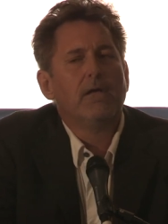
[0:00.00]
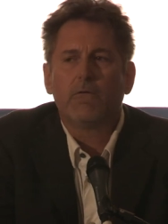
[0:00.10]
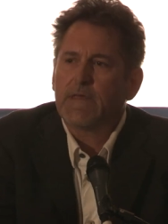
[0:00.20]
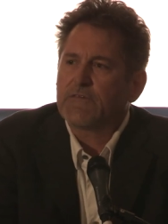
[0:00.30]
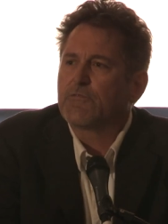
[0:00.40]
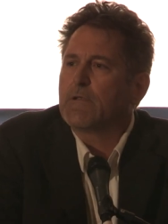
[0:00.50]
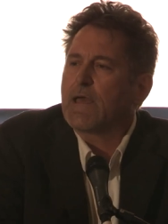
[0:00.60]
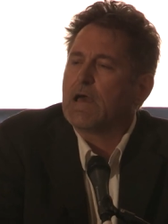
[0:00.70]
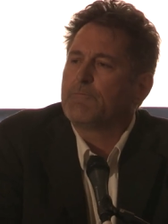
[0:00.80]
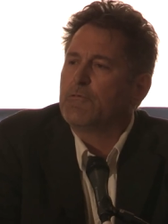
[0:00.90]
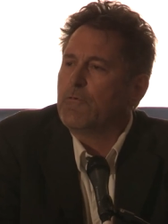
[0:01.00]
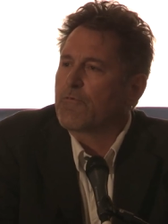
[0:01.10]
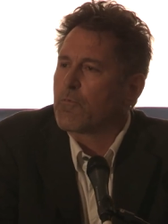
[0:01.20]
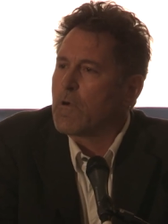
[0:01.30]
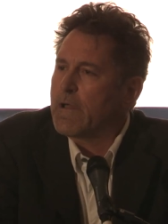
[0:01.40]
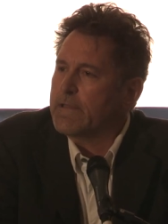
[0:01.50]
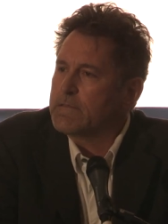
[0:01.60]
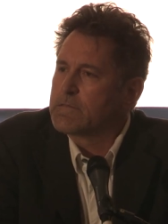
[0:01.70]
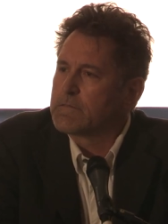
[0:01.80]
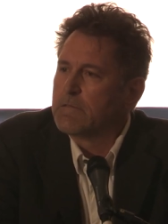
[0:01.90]
Well, that's what happened with
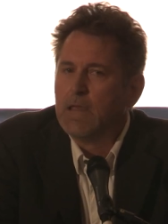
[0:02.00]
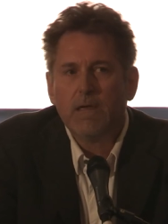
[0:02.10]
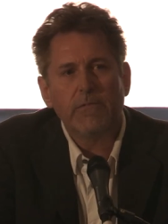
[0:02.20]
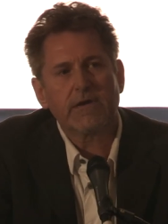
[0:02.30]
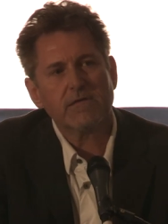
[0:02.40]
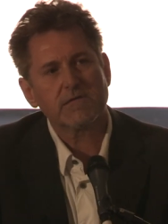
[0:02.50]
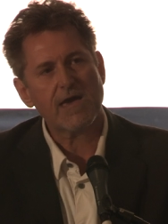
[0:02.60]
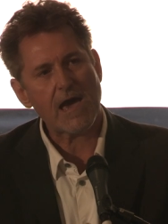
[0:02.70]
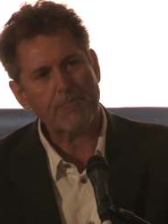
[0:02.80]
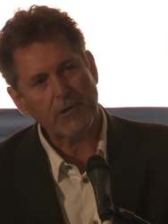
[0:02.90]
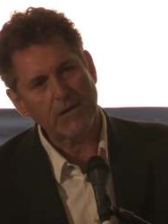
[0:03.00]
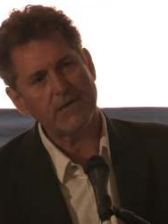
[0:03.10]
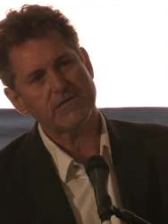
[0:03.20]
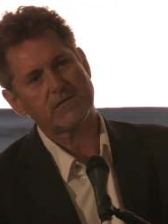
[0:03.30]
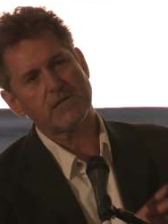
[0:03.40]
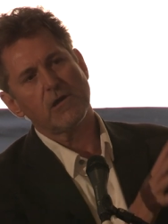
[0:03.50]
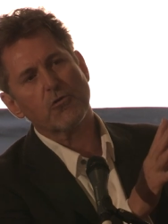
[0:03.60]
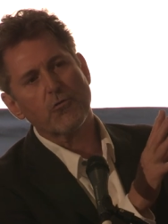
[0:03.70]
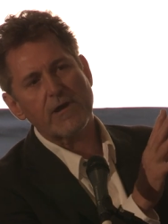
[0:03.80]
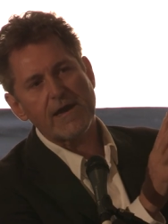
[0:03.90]
rights, because capitalists
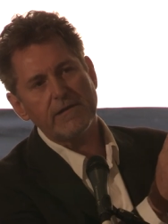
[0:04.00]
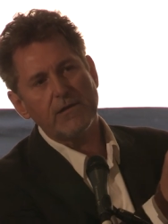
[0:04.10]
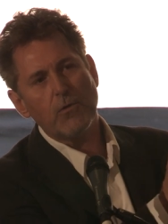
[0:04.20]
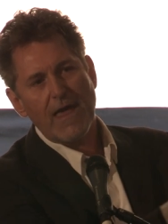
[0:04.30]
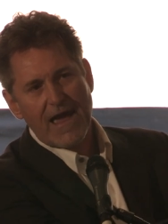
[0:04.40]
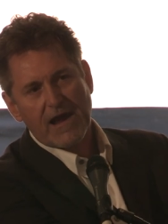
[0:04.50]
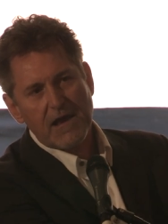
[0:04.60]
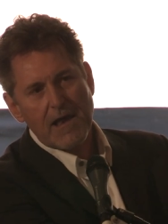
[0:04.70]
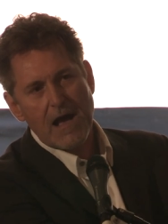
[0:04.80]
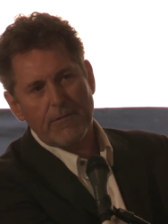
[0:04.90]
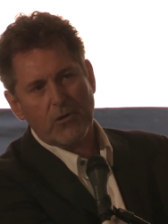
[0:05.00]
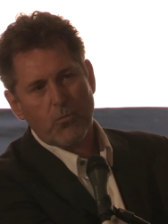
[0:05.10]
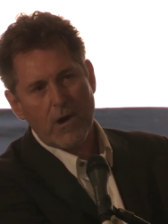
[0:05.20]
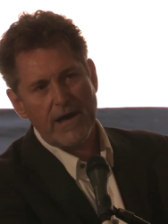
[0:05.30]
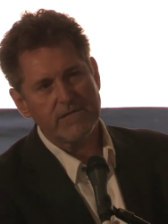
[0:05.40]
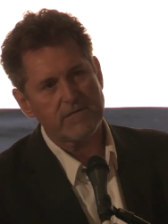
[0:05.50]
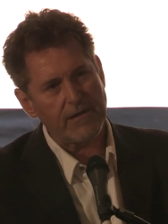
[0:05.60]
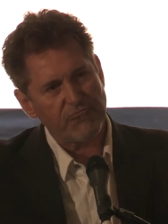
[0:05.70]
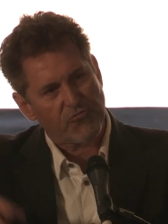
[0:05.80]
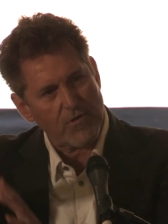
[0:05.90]
created economic rights
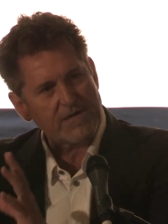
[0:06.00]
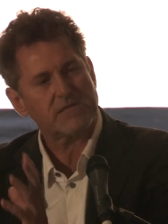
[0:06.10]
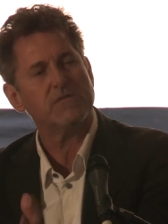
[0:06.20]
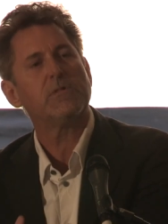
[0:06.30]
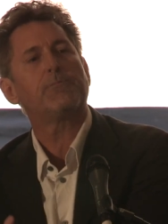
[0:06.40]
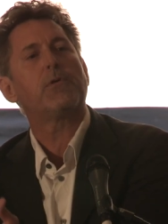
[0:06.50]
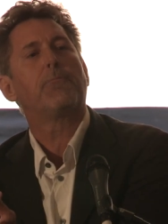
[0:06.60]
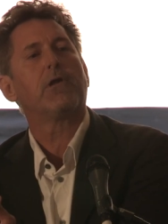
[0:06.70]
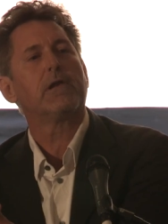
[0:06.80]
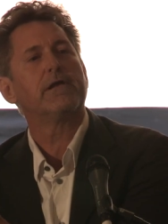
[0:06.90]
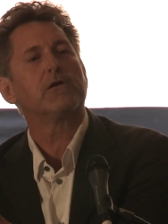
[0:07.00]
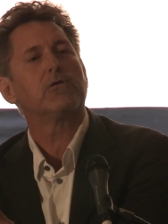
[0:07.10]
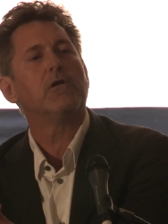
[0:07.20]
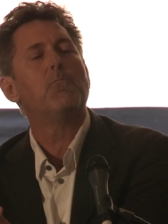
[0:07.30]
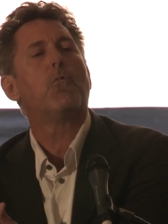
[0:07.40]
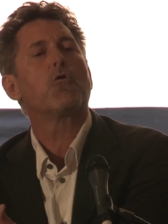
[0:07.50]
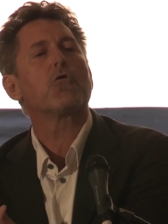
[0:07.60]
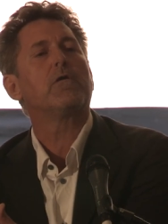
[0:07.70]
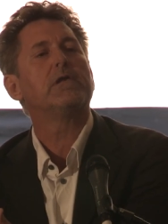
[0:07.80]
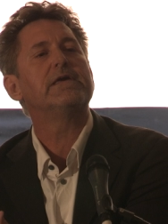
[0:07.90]
and dress them up in political
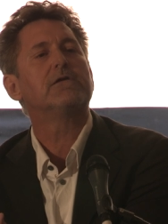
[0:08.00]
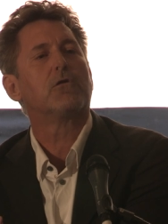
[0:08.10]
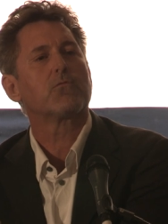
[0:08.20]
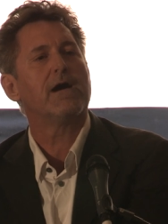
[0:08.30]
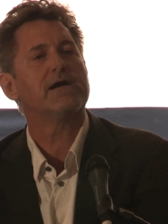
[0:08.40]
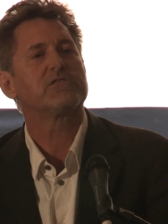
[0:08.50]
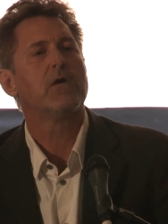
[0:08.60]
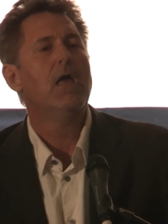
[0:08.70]
moral and legal rights.